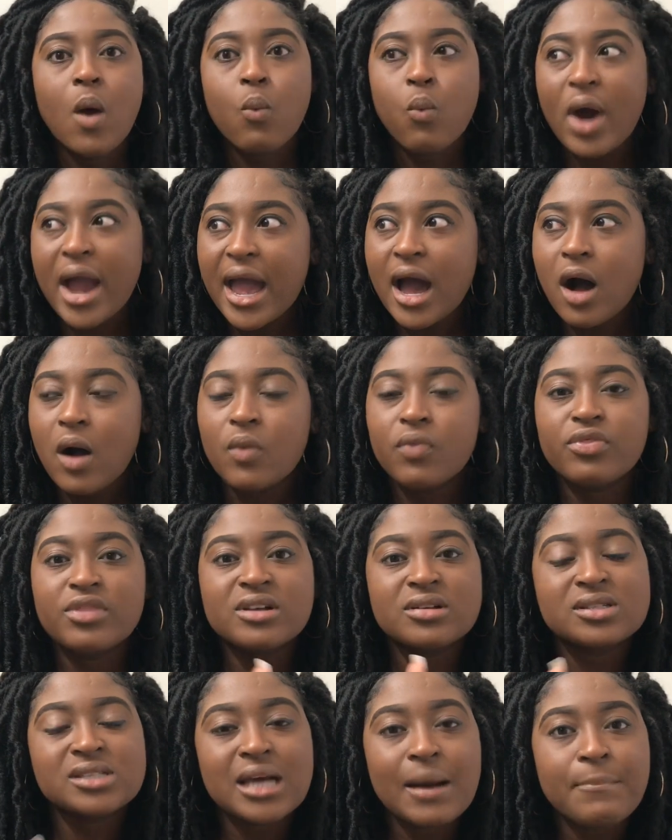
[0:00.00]
Well,
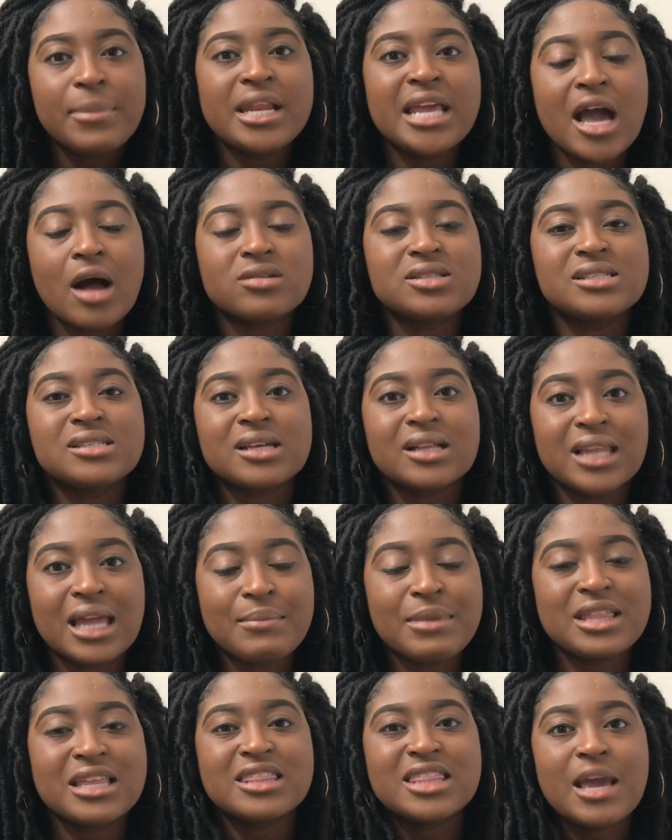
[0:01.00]
somebody else is
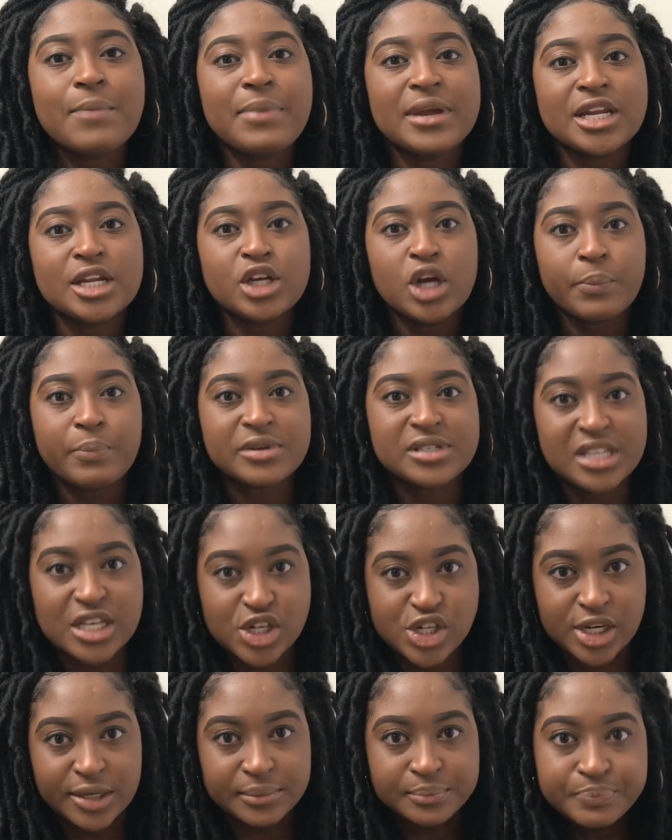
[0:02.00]
claiming that they've been in your
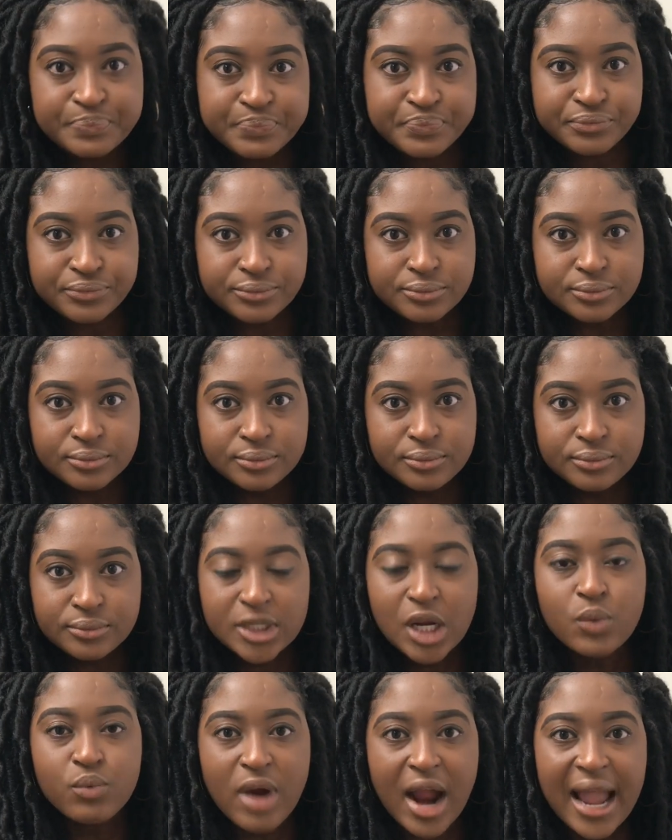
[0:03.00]
position.
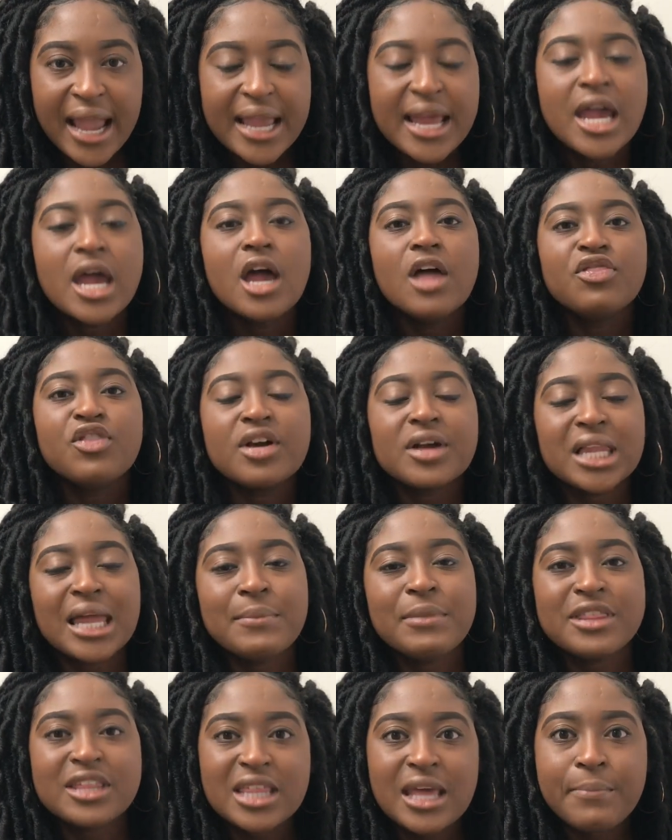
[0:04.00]
Right? They're
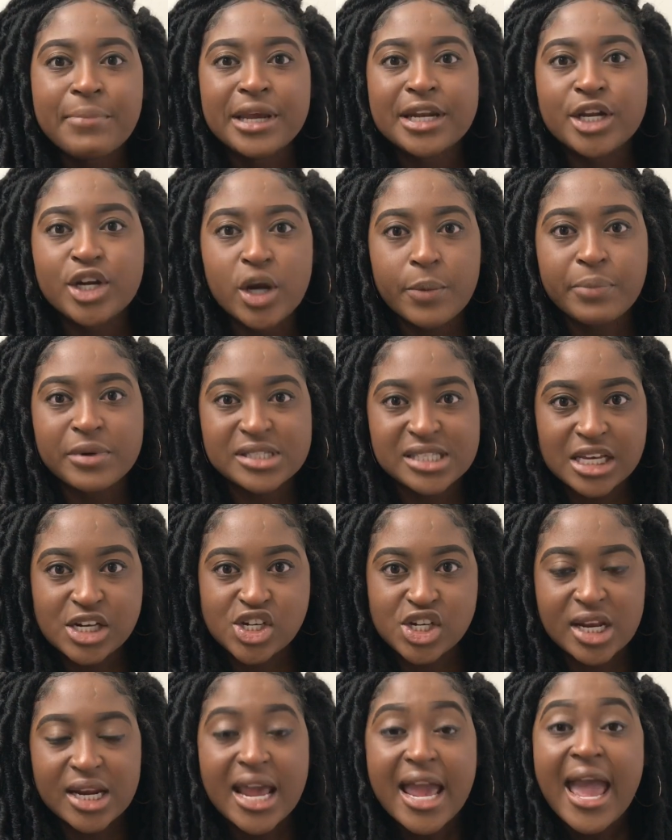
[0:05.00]
claiming that they've been in your
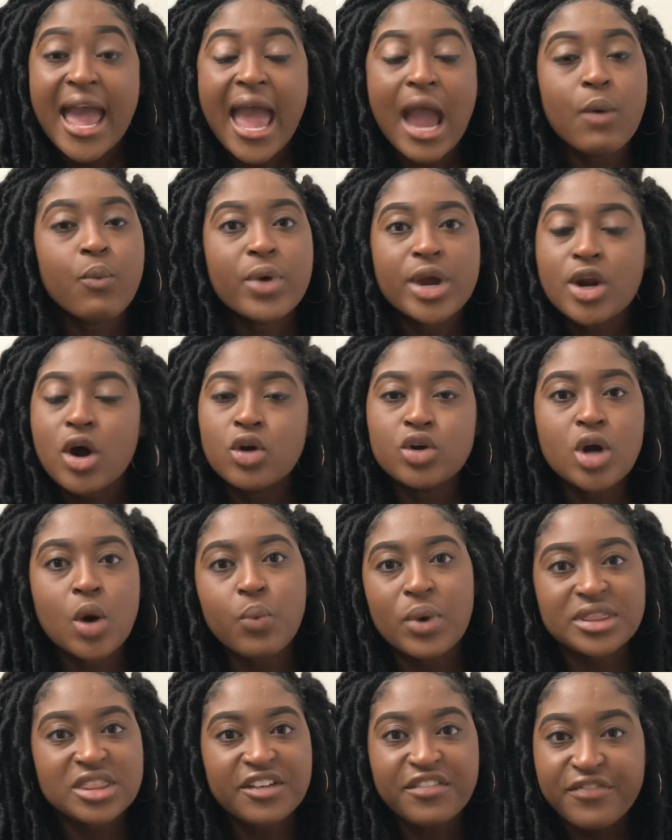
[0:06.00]
position. And we don't know
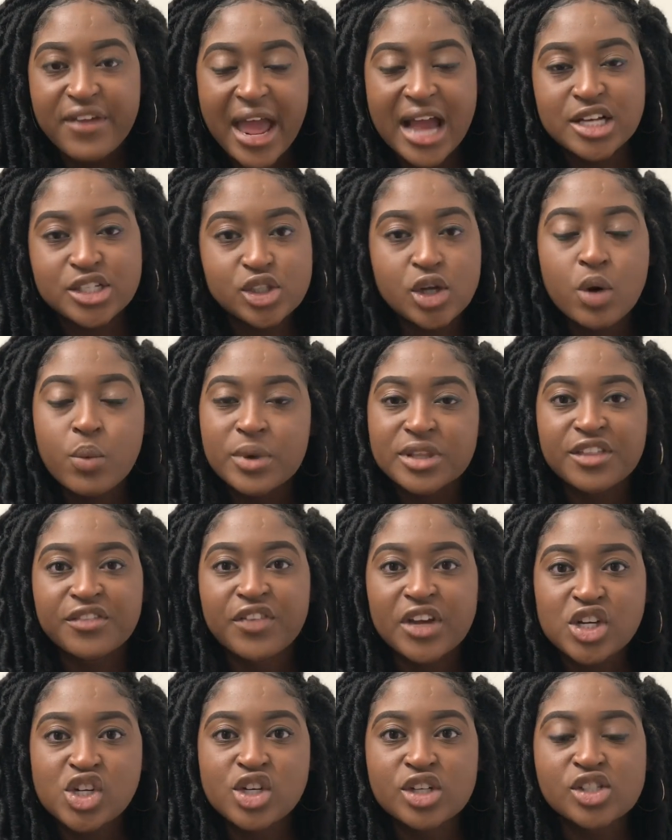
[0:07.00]
what the facts are, what the
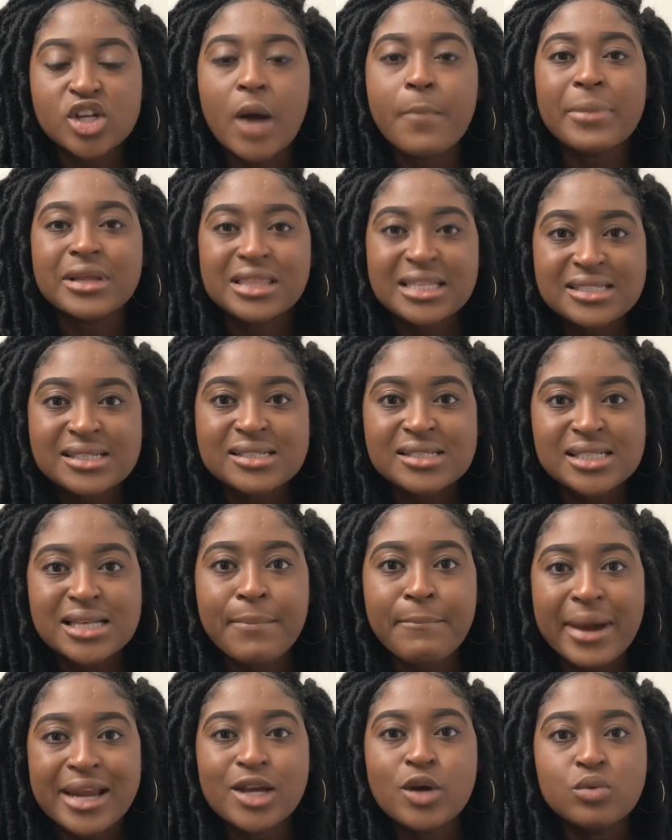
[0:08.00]
fictions are, but this is
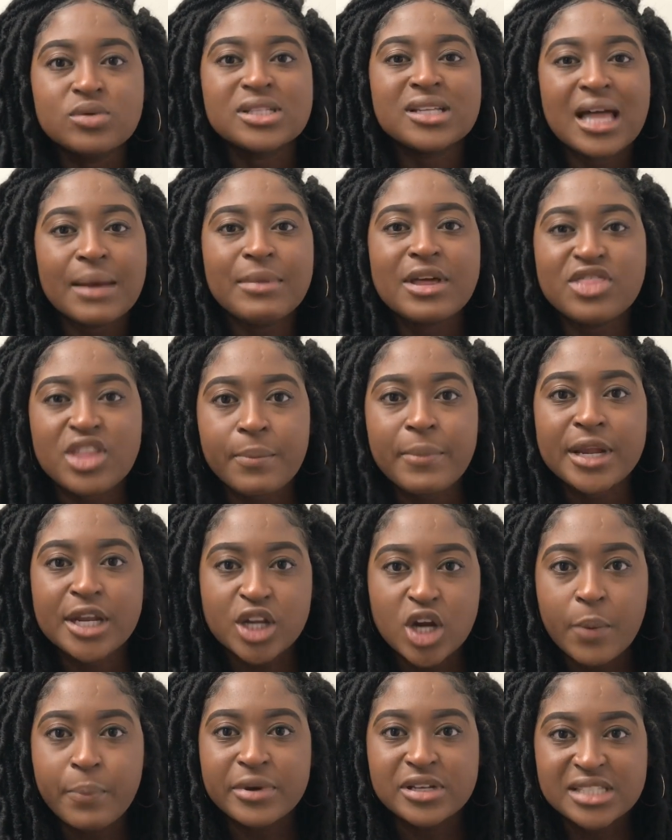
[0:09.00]
somebody who's claiming they've been in
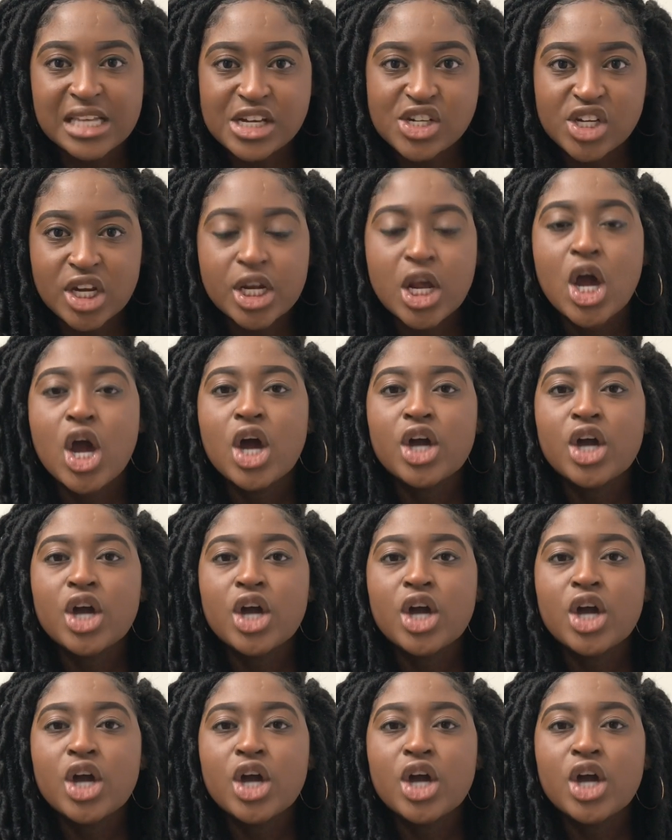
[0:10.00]
your position.